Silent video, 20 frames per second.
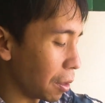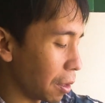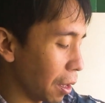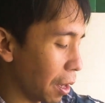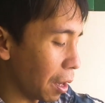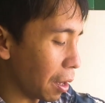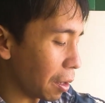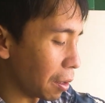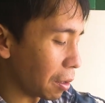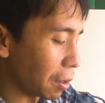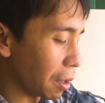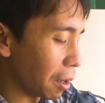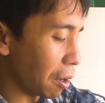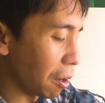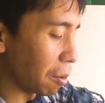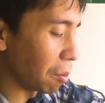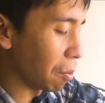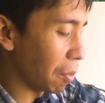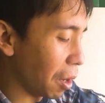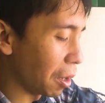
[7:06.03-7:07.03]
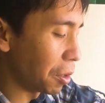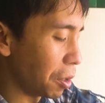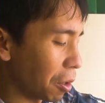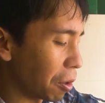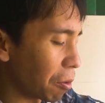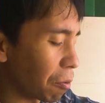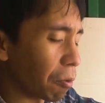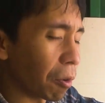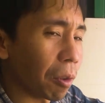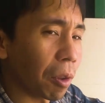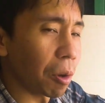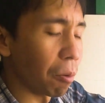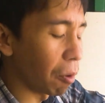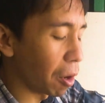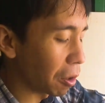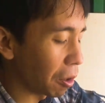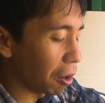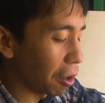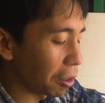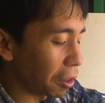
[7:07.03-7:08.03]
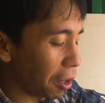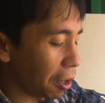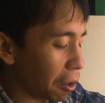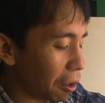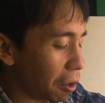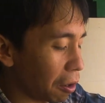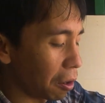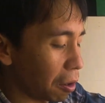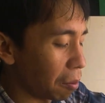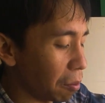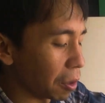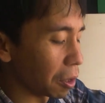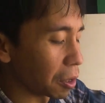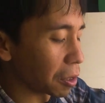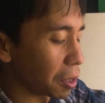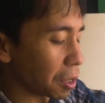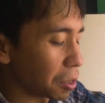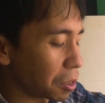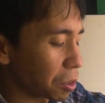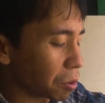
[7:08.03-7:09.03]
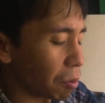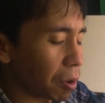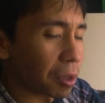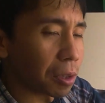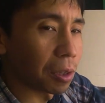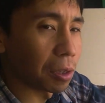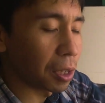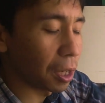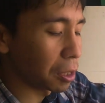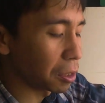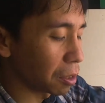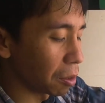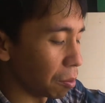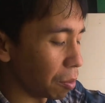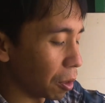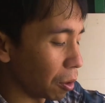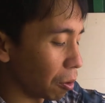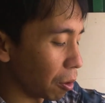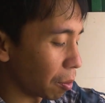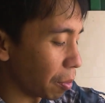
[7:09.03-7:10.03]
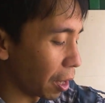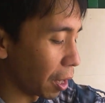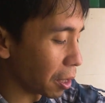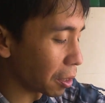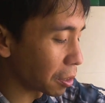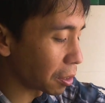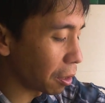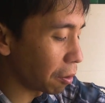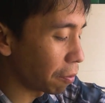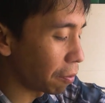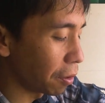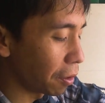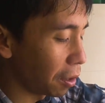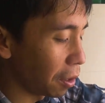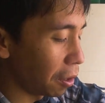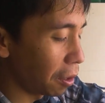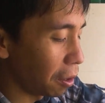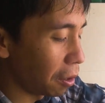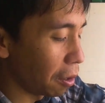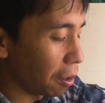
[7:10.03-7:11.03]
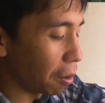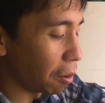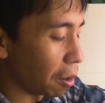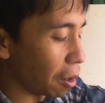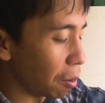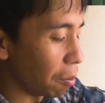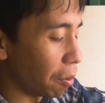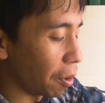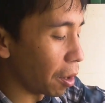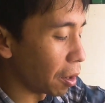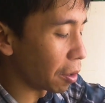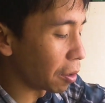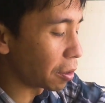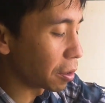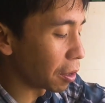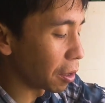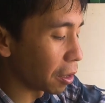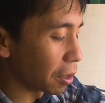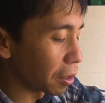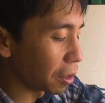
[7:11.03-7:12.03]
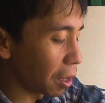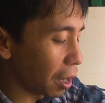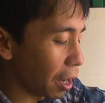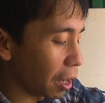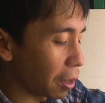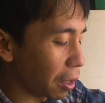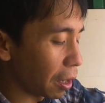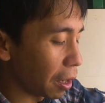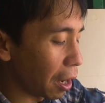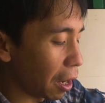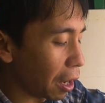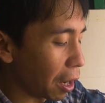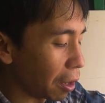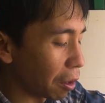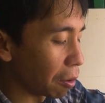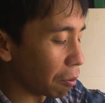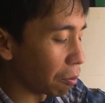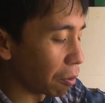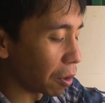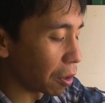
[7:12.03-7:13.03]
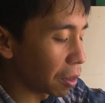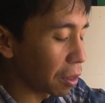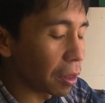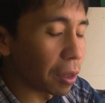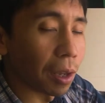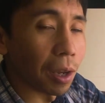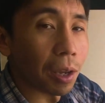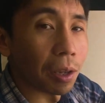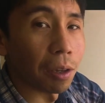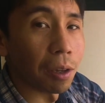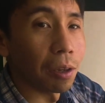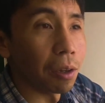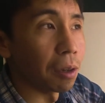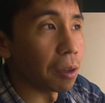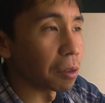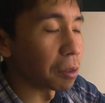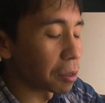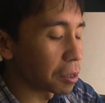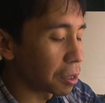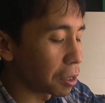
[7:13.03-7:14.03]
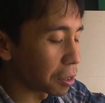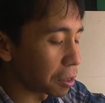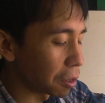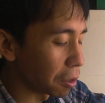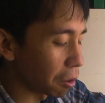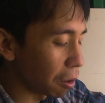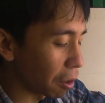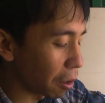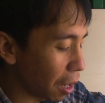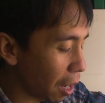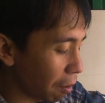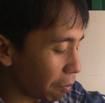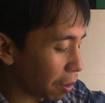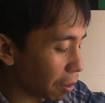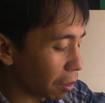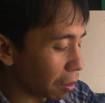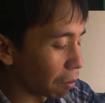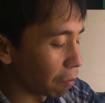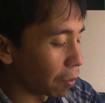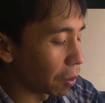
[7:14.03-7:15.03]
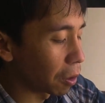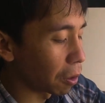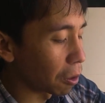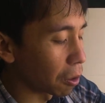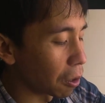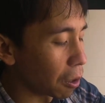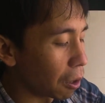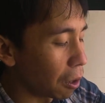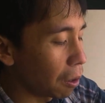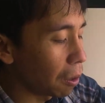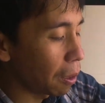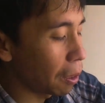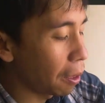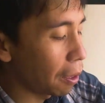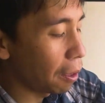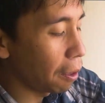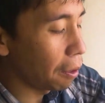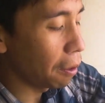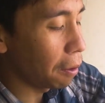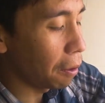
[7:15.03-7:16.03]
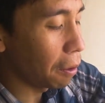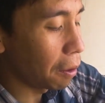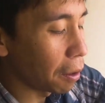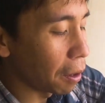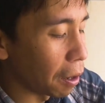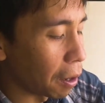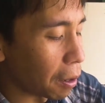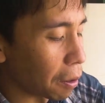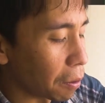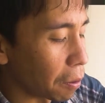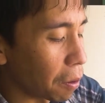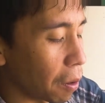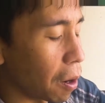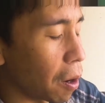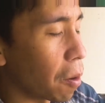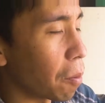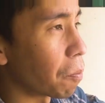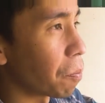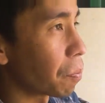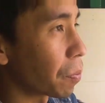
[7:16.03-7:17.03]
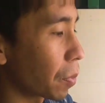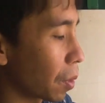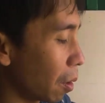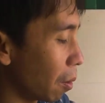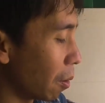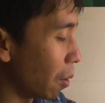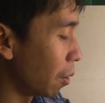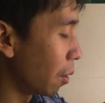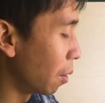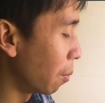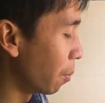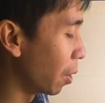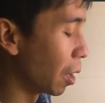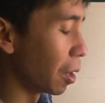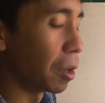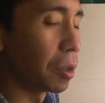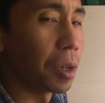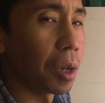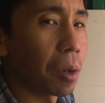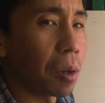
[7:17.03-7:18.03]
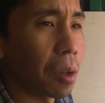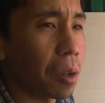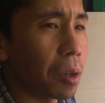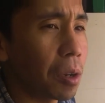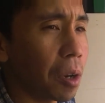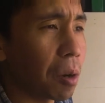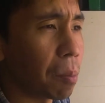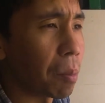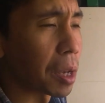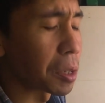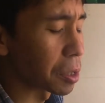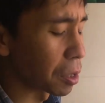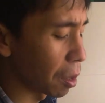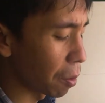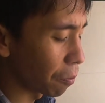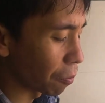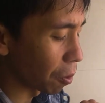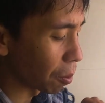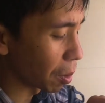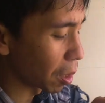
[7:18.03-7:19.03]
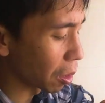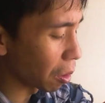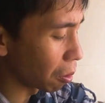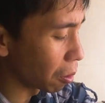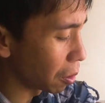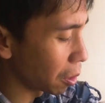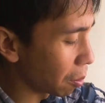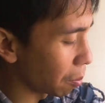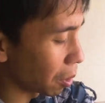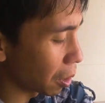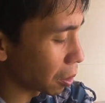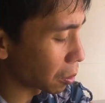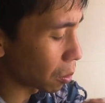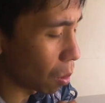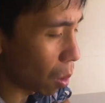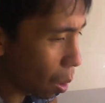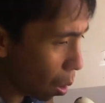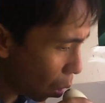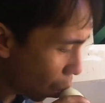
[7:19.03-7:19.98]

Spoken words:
That I didn't really want on there because I just wanted to taste the balut by itself. But the guy that I ate it with, like, he insisted on having the vinegar. And but it didn't mess it up for me. But it didn't mess it up.